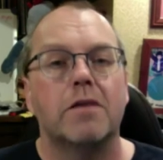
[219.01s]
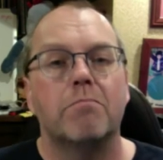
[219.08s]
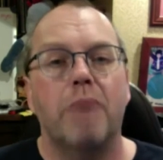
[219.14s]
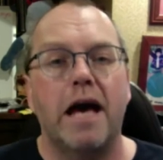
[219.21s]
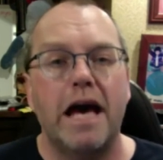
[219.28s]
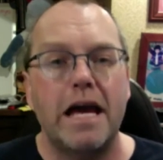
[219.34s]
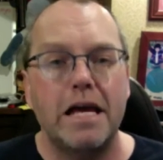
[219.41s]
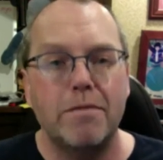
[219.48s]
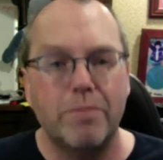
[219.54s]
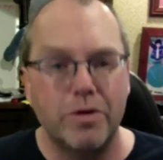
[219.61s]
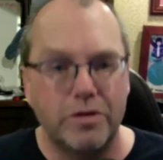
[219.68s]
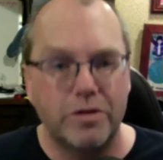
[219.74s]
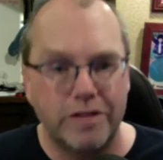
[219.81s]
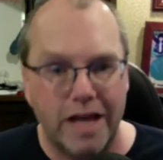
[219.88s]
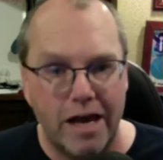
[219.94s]
pay per
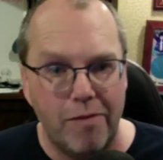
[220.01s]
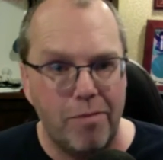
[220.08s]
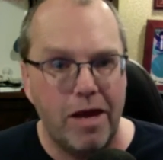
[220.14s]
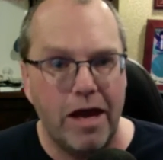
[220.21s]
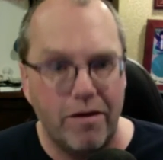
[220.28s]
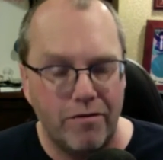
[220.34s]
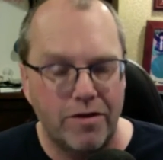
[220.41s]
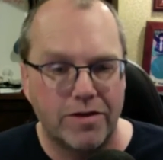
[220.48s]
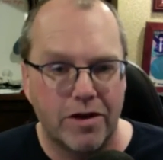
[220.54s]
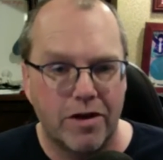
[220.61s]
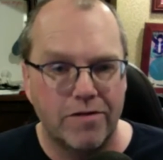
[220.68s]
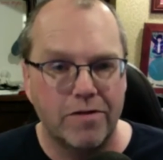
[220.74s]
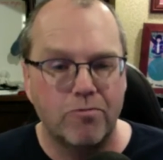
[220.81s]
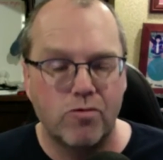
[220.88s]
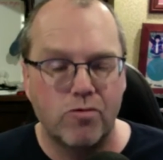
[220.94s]
tap
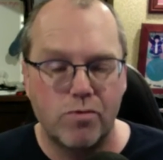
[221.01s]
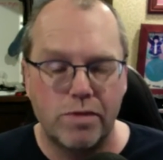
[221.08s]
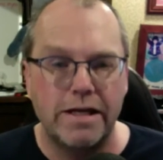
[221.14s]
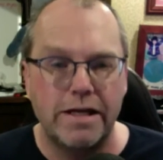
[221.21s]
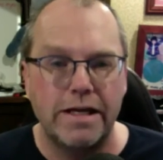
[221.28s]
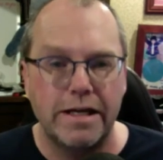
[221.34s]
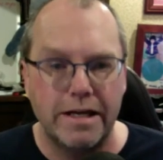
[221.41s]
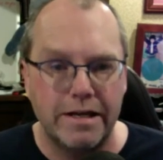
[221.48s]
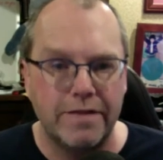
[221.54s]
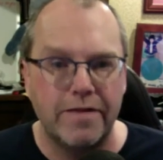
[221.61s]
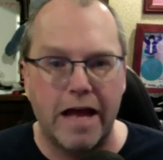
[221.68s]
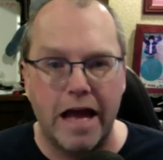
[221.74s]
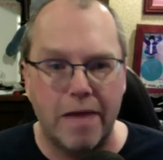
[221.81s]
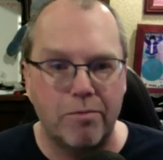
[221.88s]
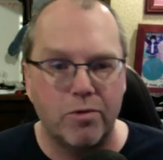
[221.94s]
advertising will be in
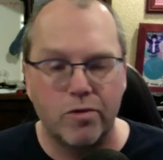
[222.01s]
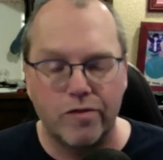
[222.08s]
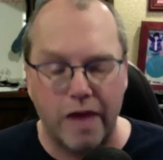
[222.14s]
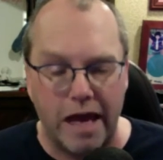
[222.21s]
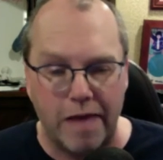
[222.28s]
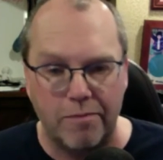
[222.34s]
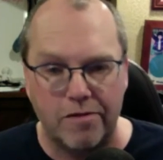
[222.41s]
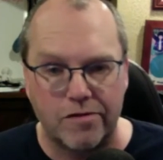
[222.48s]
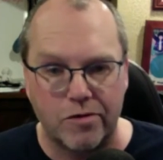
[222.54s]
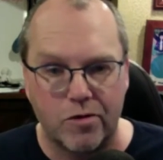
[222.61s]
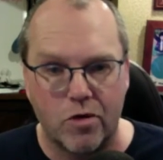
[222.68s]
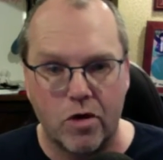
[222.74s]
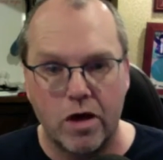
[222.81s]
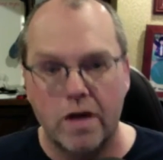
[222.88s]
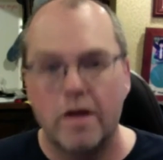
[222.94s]
Apple's App
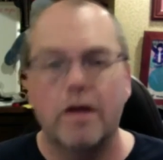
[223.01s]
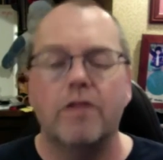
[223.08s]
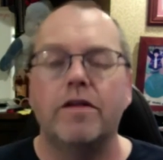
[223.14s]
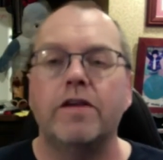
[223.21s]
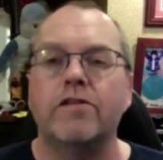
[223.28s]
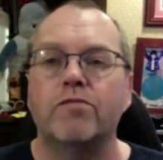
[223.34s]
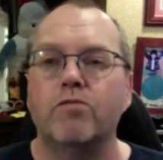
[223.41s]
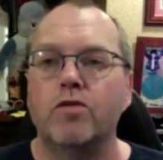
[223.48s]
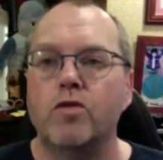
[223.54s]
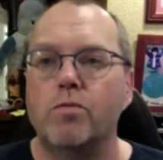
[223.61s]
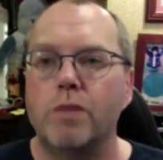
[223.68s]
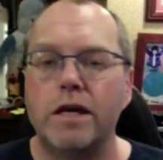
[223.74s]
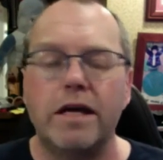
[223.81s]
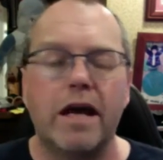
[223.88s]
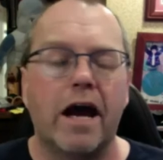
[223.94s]
Store. This will
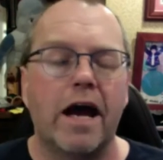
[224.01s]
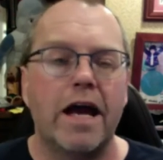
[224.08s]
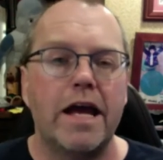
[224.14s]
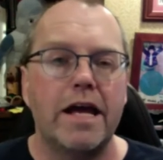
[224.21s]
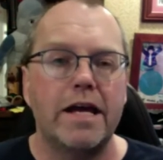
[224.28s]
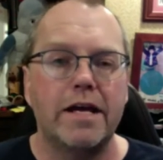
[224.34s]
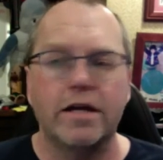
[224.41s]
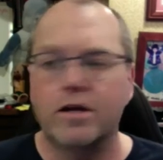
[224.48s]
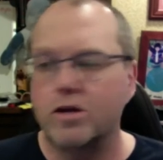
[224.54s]
be a